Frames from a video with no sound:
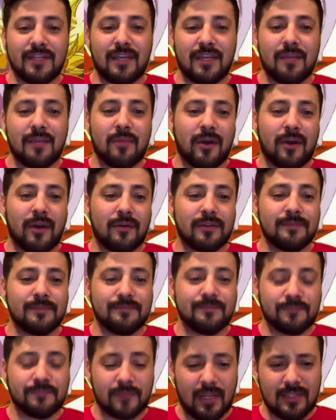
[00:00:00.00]
power.
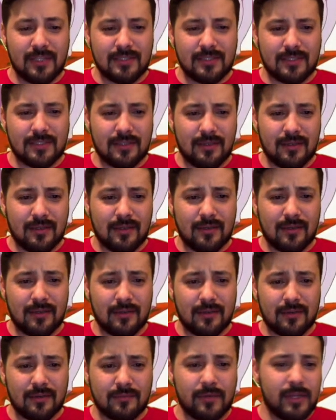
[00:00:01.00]
He's
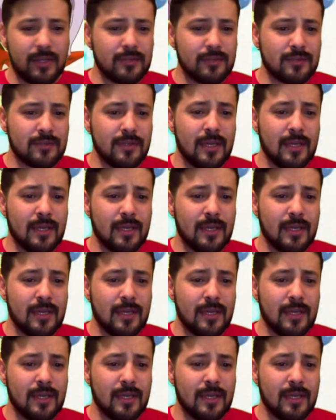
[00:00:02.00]
red.